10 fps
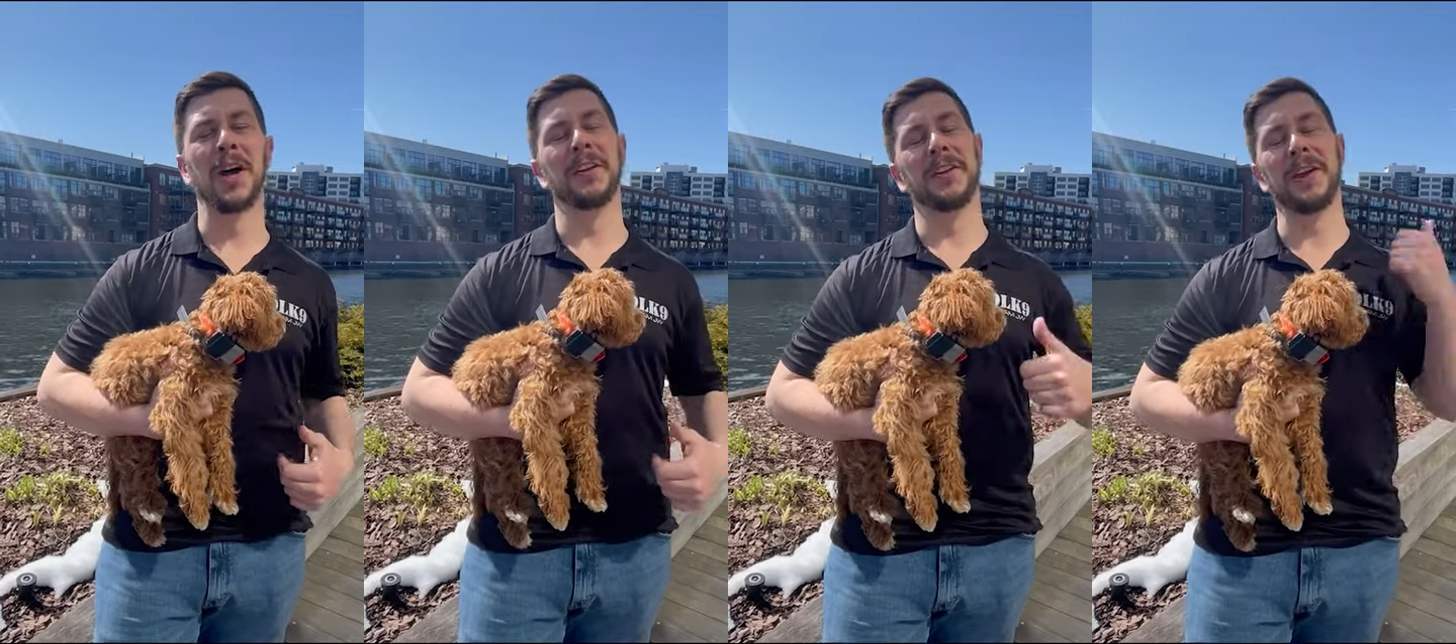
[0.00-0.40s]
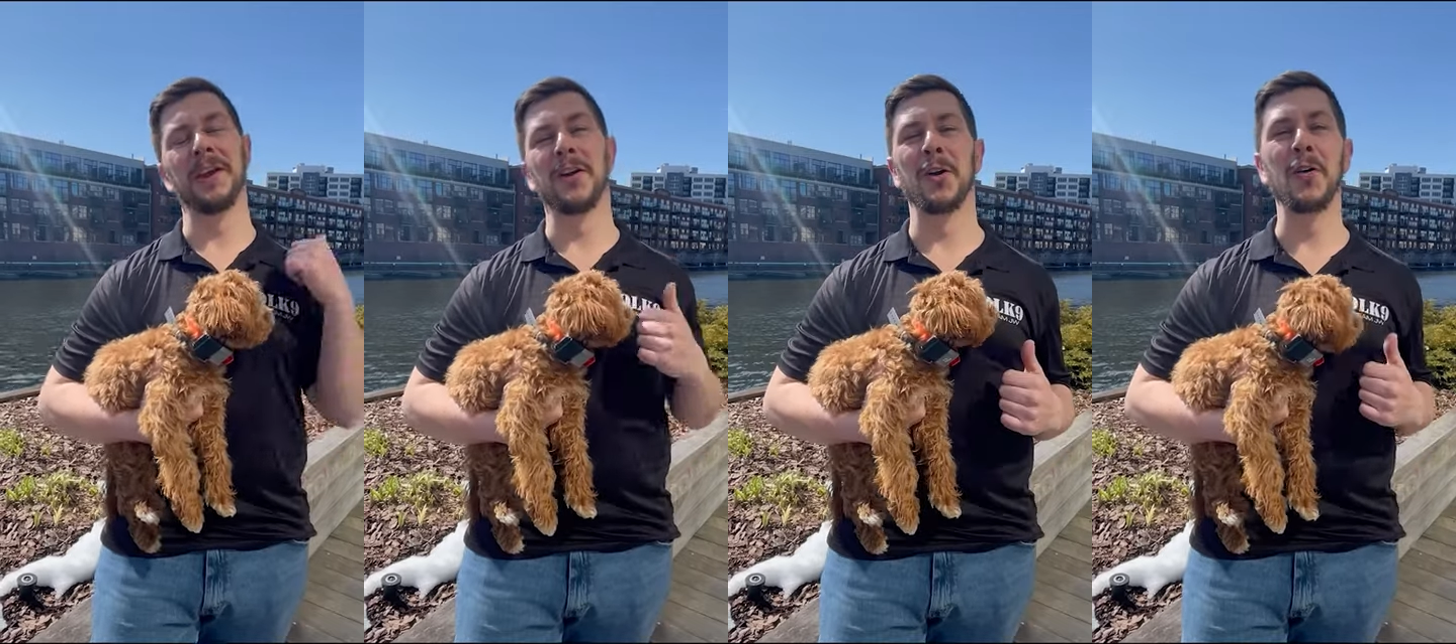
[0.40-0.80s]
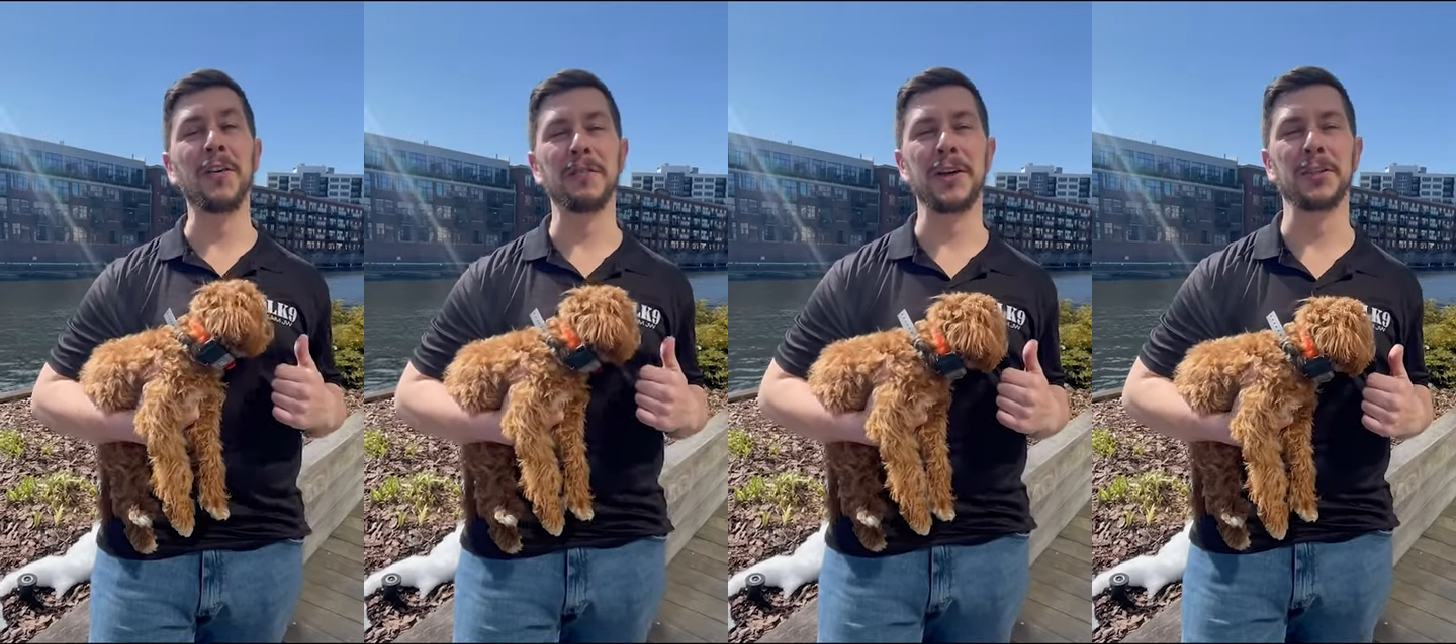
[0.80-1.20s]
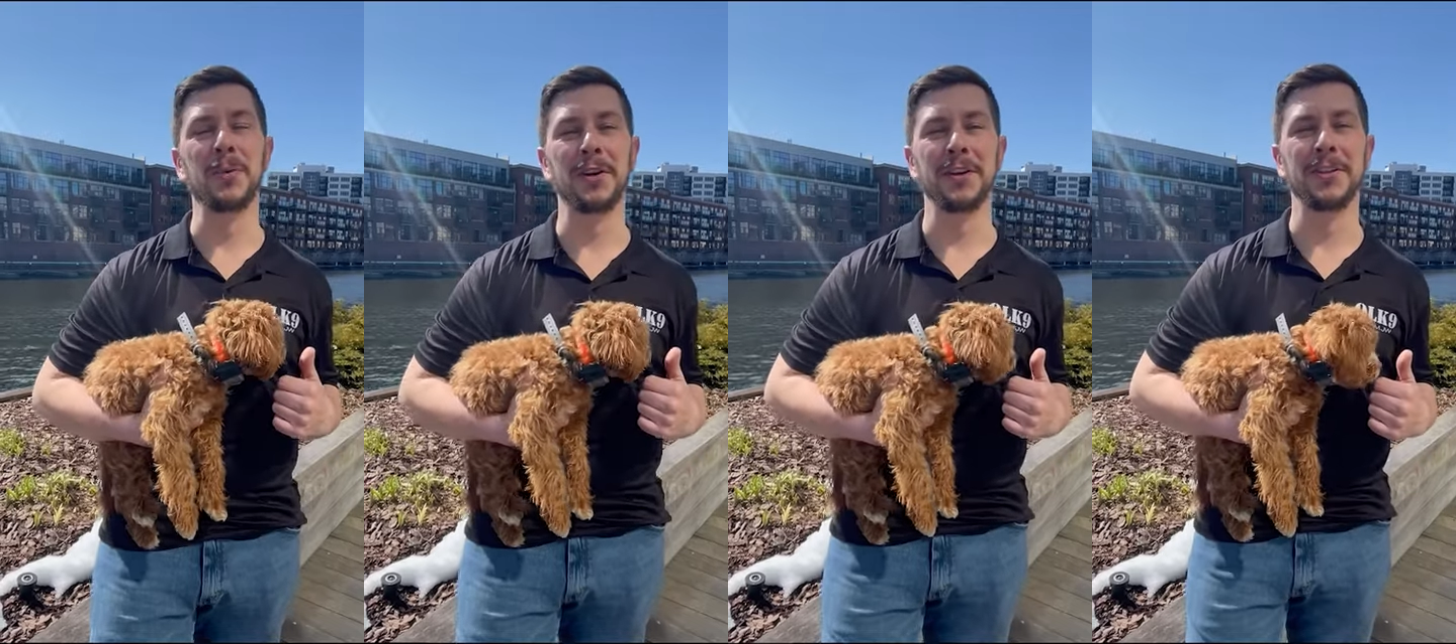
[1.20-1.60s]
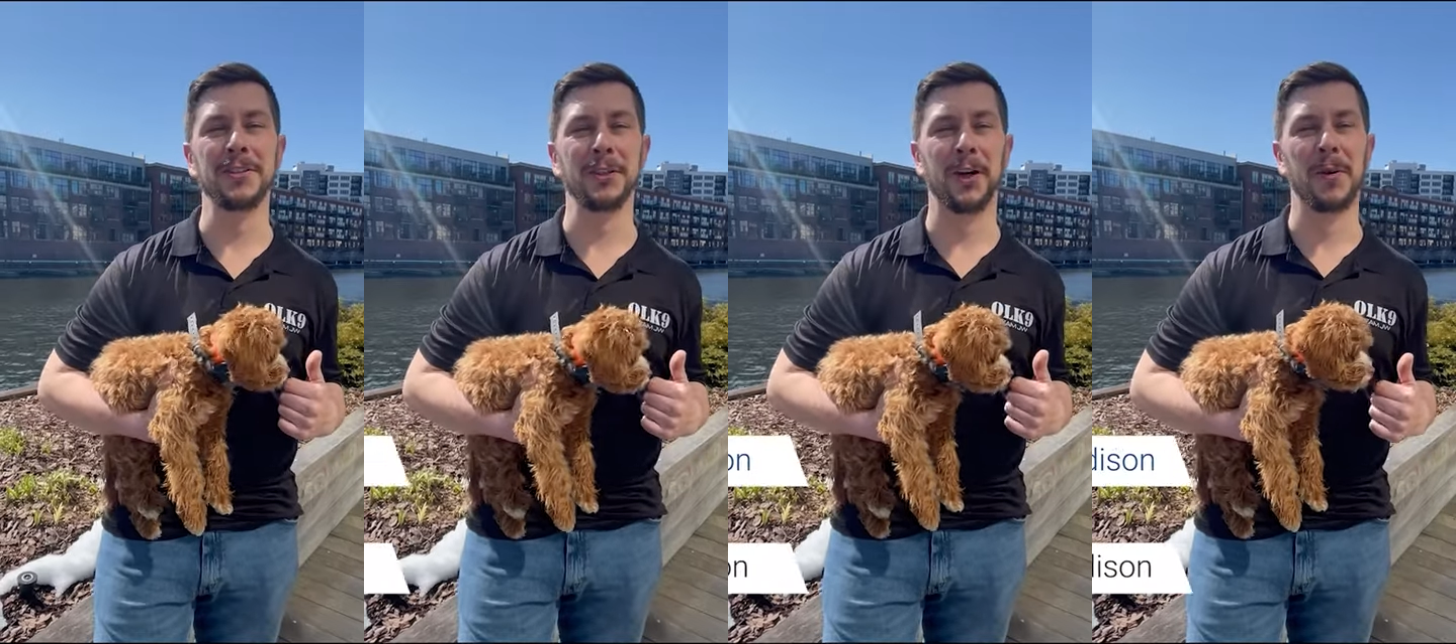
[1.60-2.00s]
and then head on over to Facebook and
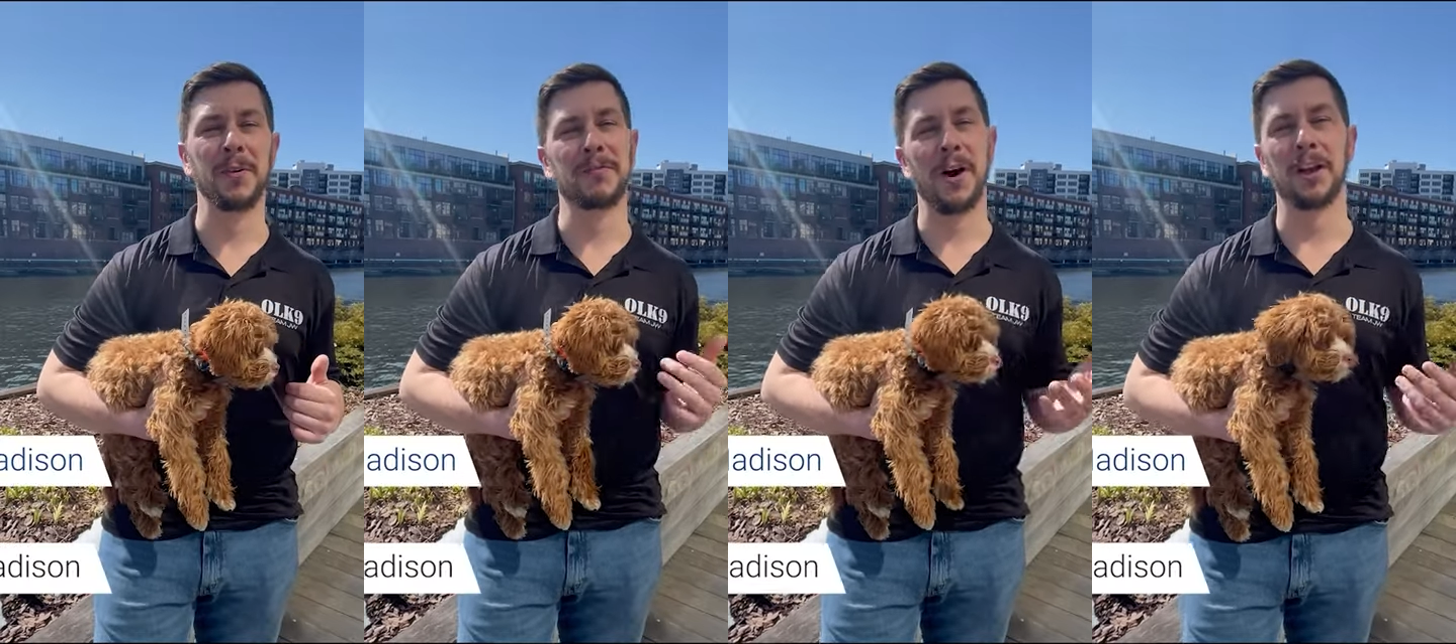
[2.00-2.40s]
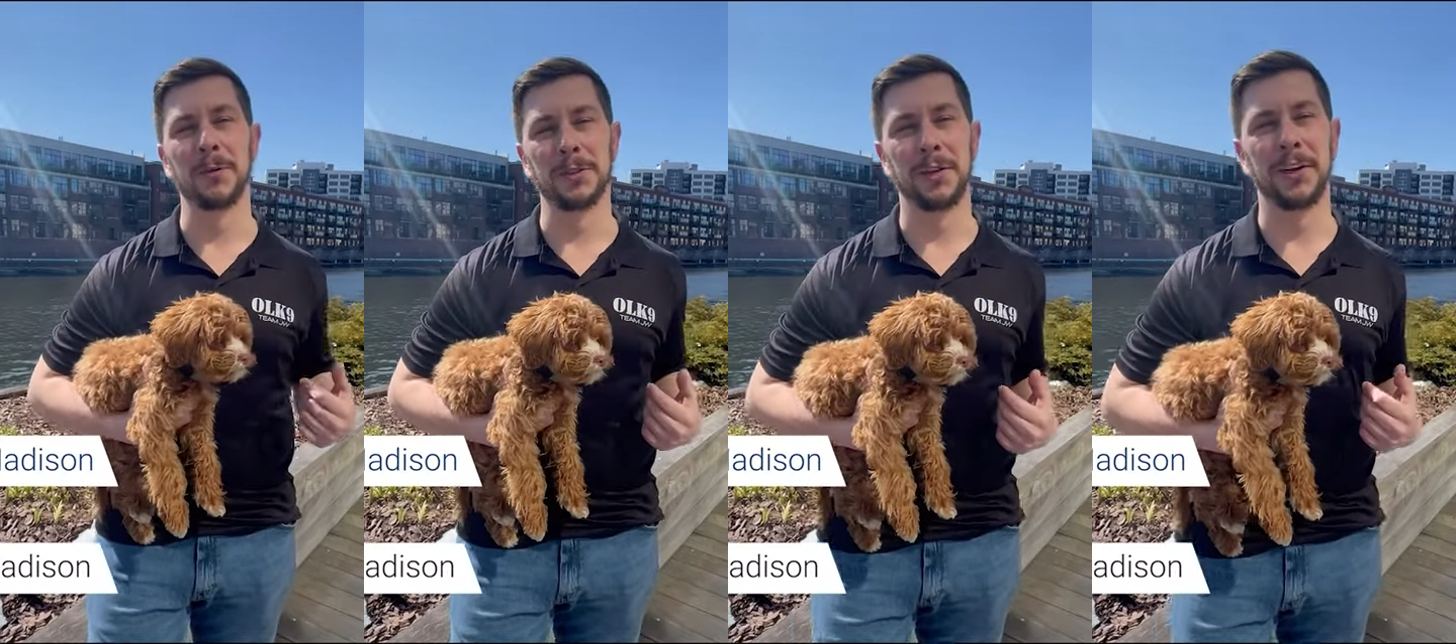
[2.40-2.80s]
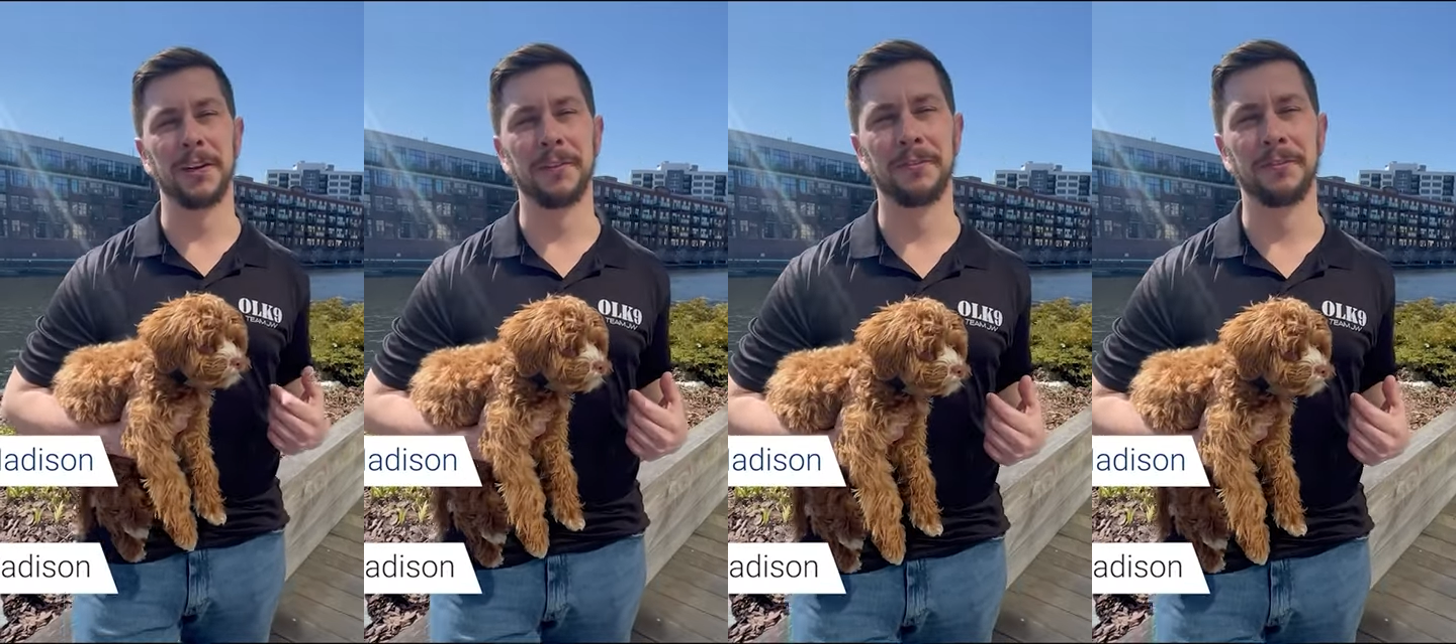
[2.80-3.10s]
Instagram and follow us there.